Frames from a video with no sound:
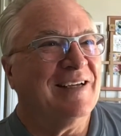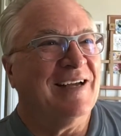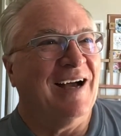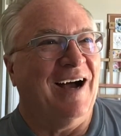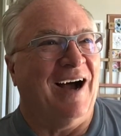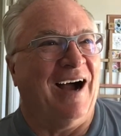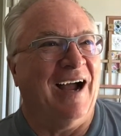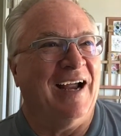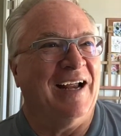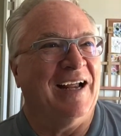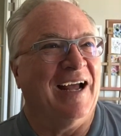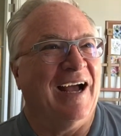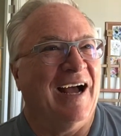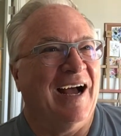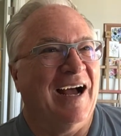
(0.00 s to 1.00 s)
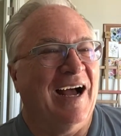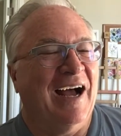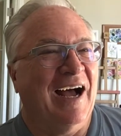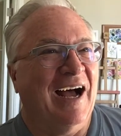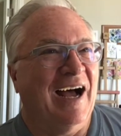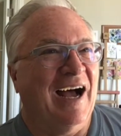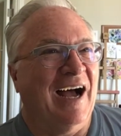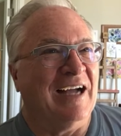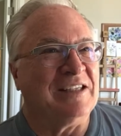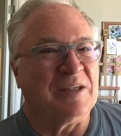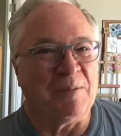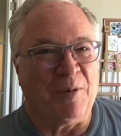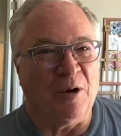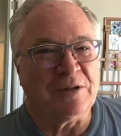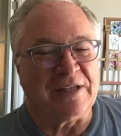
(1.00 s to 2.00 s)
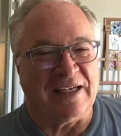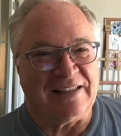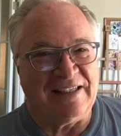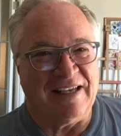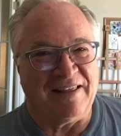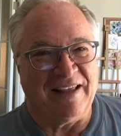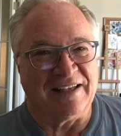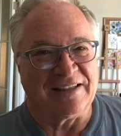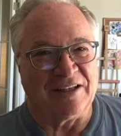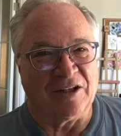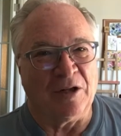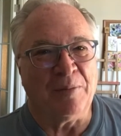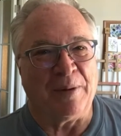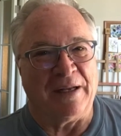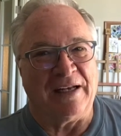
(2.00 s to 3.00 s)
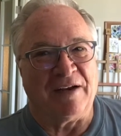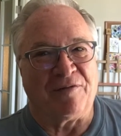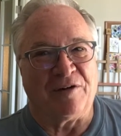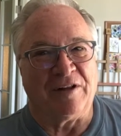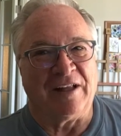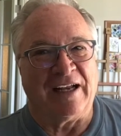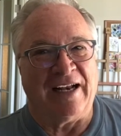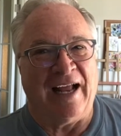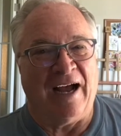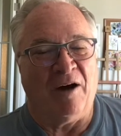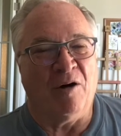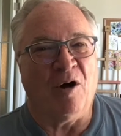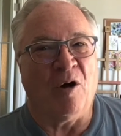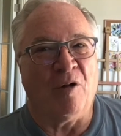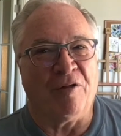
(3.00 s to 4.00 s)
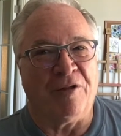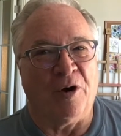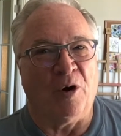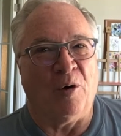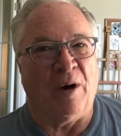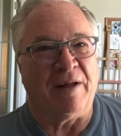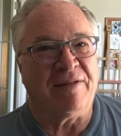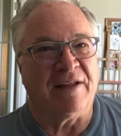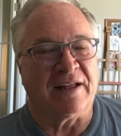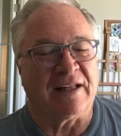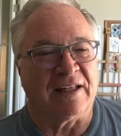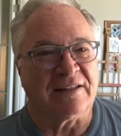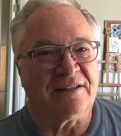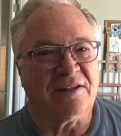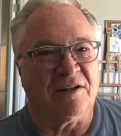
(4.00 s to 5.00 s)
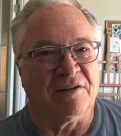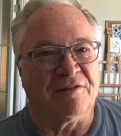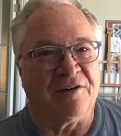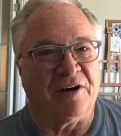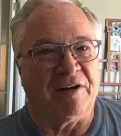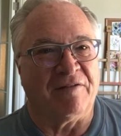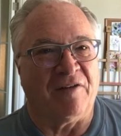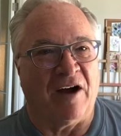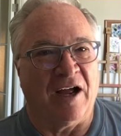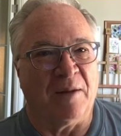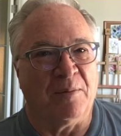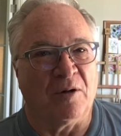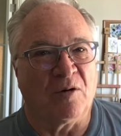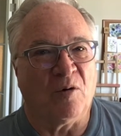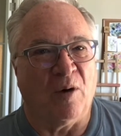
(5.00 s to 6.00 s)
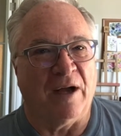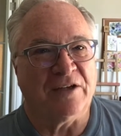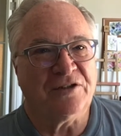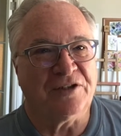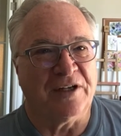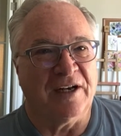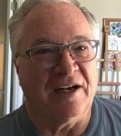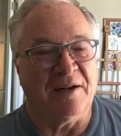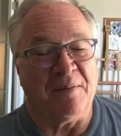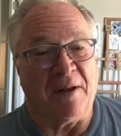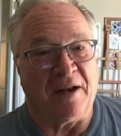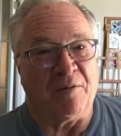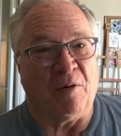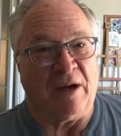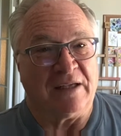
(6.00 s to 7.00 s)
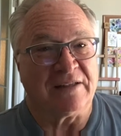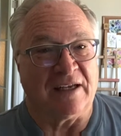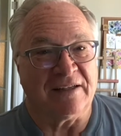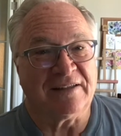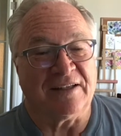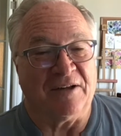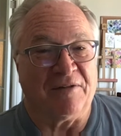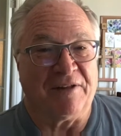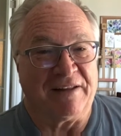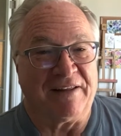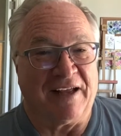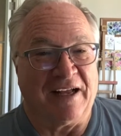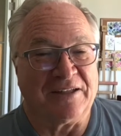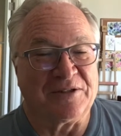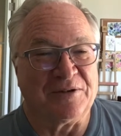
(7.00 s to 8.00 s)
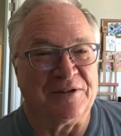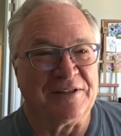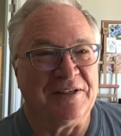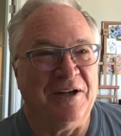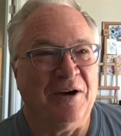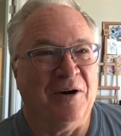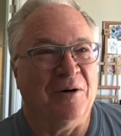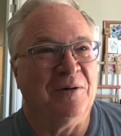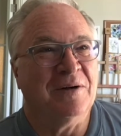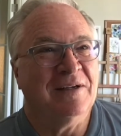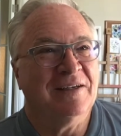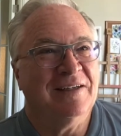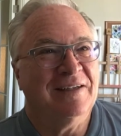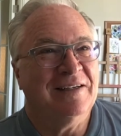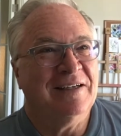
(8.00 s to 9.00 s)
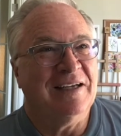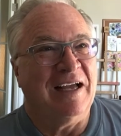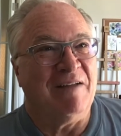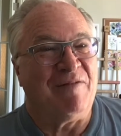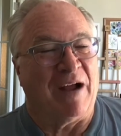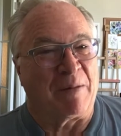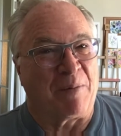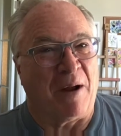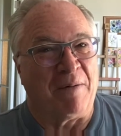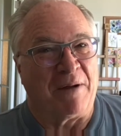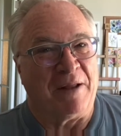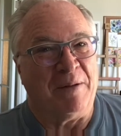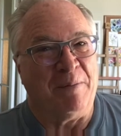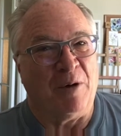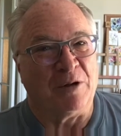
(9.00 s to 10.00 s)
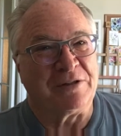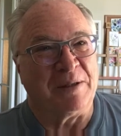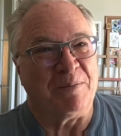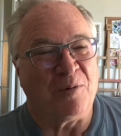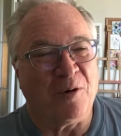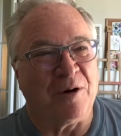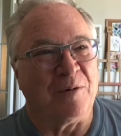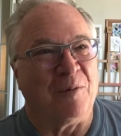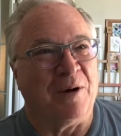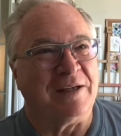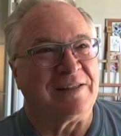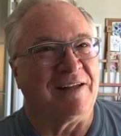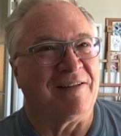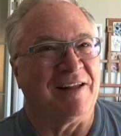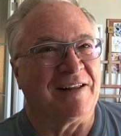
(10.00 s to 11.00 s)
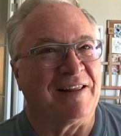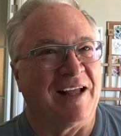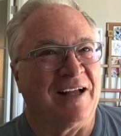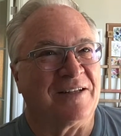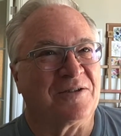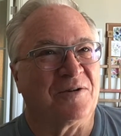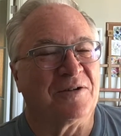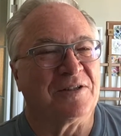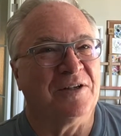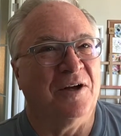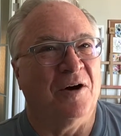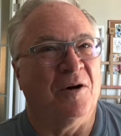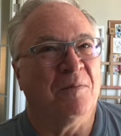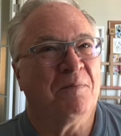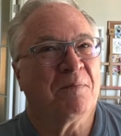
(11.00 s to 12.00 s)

I suppose I see things a little bit differently now, although I think that's still a very viable question. In many ways, I still think the answer is no. In fact, probably in the most important ways, I think the answer is no.